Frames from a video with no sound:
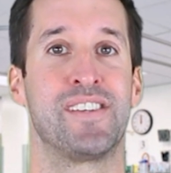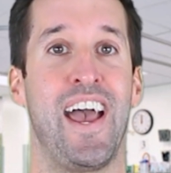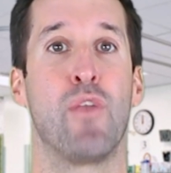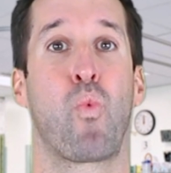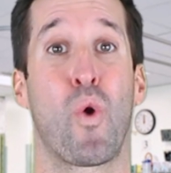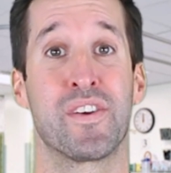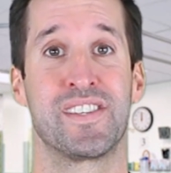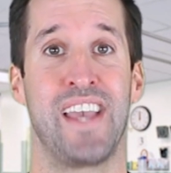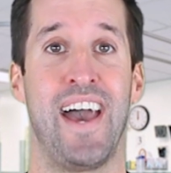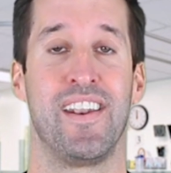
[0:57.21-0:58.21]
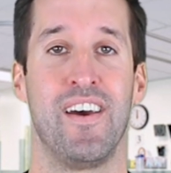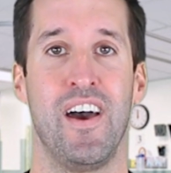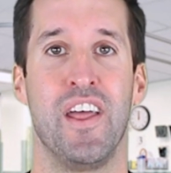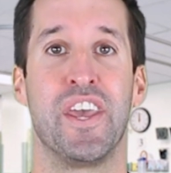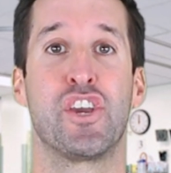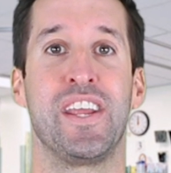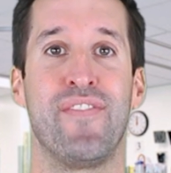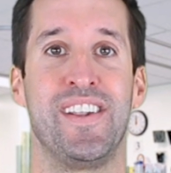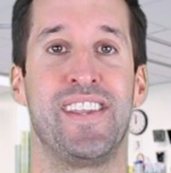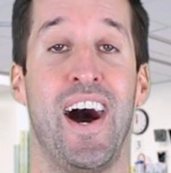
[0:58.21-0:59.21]
and worse yet, they could
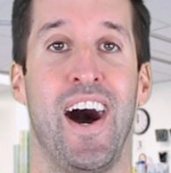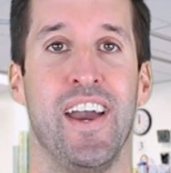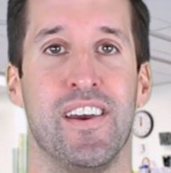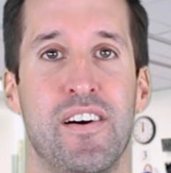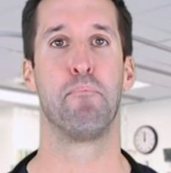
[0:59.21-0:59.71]
even die.